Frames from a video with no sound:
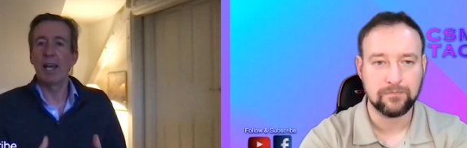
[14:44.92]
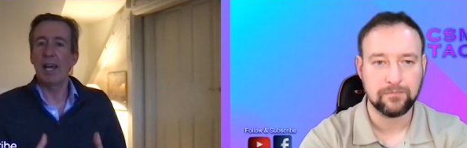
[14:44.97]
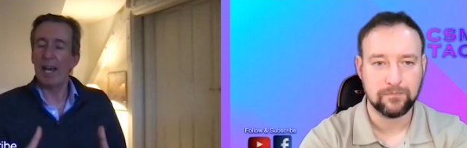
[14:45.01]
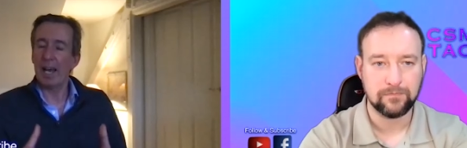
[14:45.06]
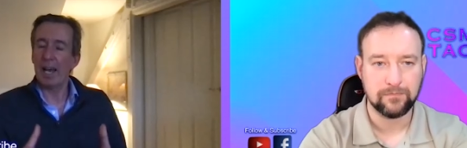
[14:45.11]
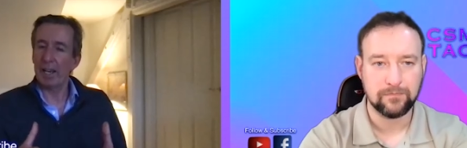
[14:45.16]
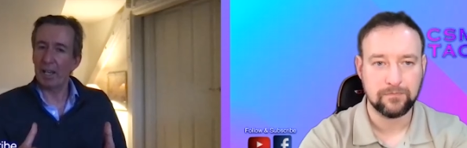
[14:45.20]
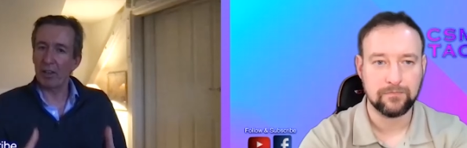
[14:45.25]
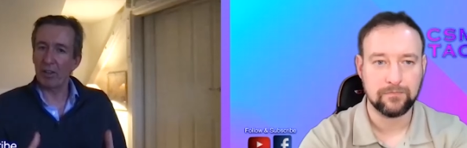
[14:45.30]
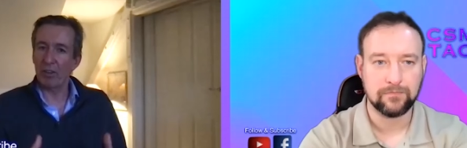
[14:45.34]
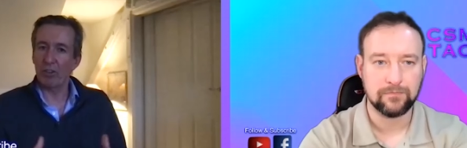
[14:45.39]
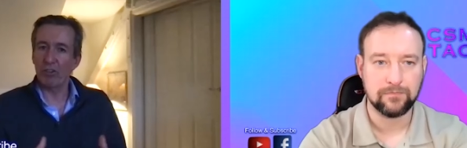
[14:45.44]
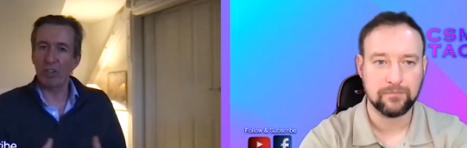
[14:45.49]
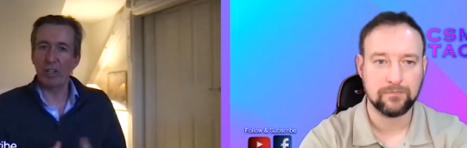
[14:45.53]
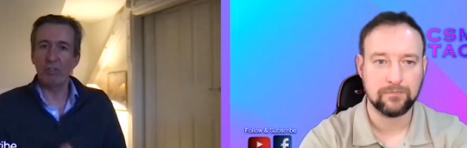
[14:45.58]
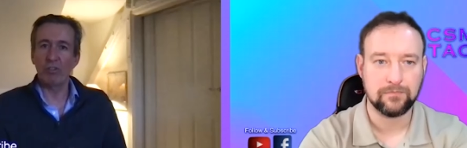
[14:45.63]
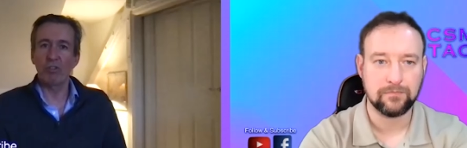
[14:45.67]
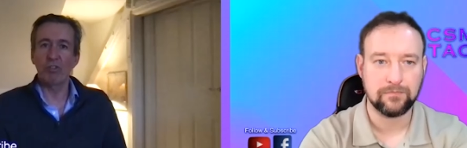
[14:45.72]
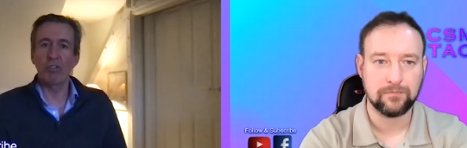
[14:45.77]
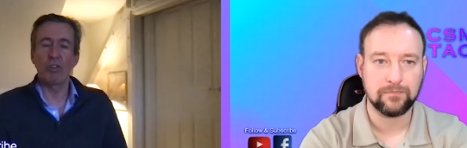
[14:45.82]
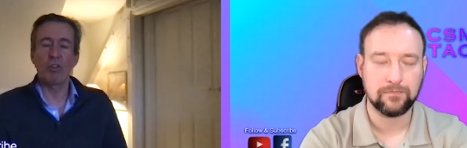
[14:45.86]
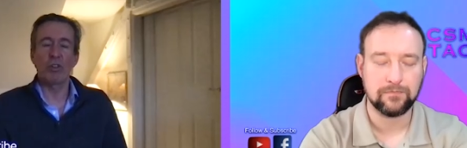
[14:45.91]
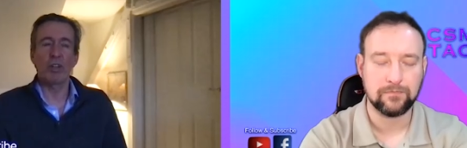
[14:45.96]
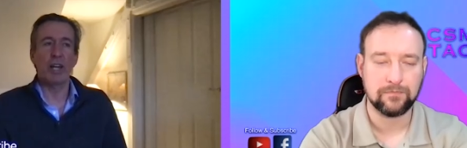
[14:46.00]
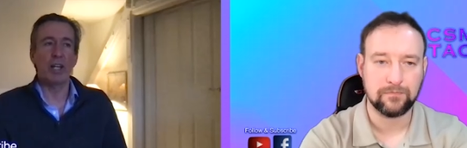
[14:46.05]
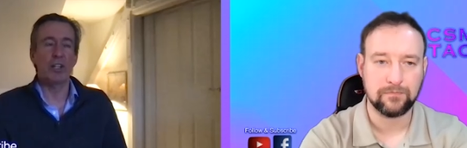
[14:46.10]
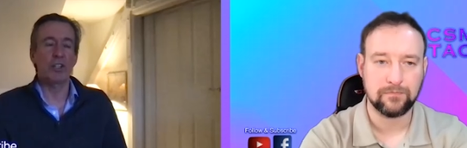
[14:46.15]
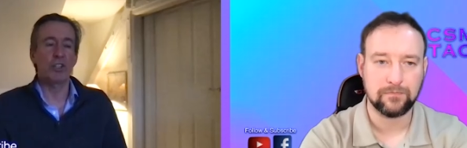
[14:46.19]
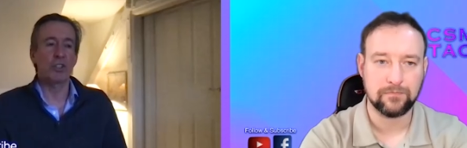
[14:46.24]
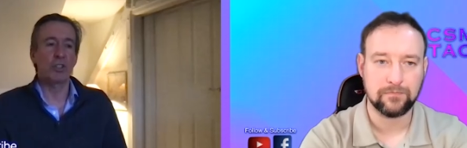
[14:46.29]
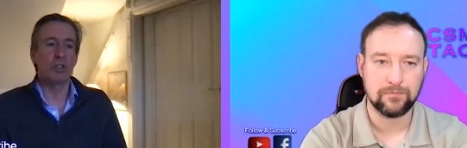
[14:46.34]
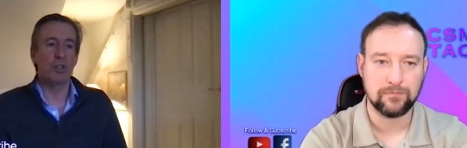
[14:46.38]
Speaker 1: And I sense
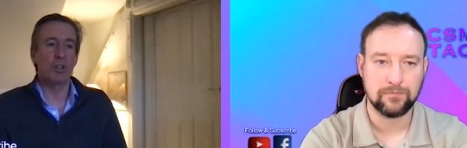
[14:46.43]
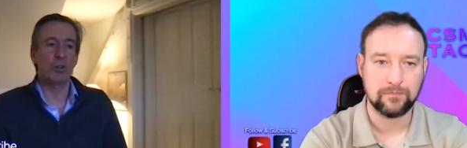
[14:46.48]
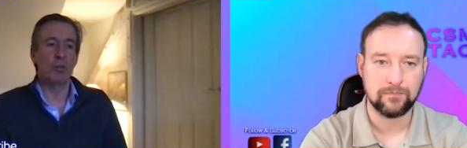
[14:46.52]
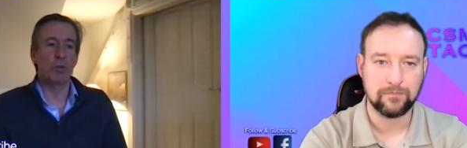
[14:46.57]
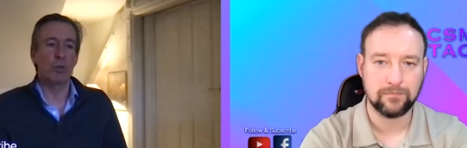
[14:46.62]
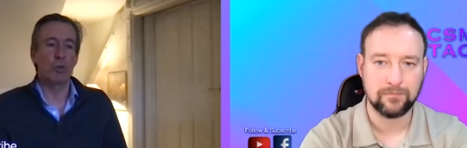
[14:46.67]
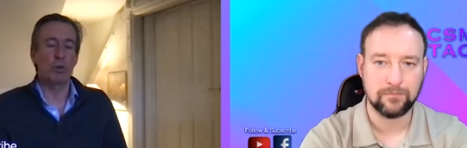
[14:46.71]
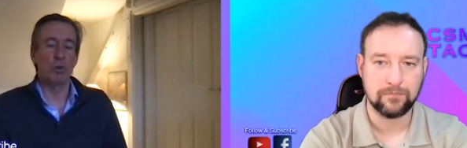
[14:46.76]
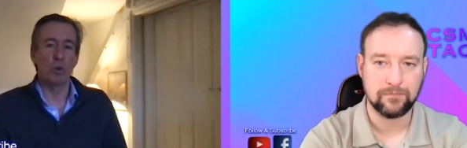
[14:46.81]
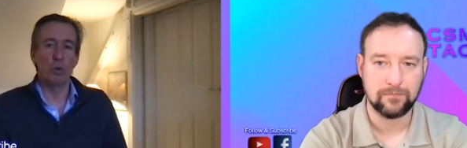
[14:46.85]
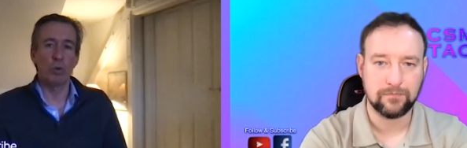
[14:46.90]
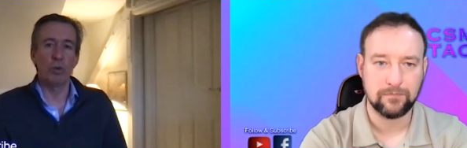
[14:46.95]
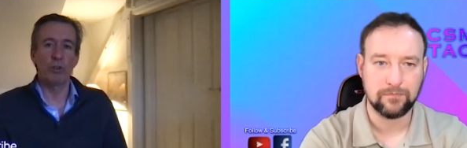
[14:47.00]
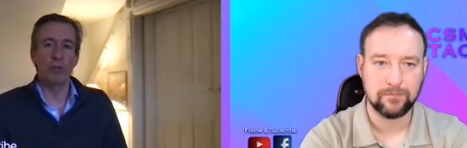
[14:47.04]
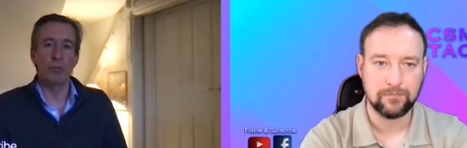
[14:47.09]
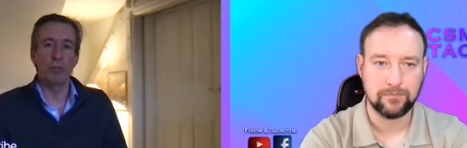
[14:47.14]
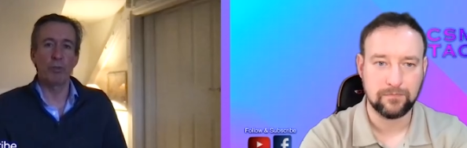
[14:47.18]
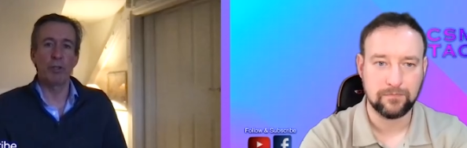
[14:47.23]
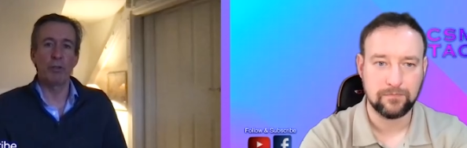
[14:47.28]
that will always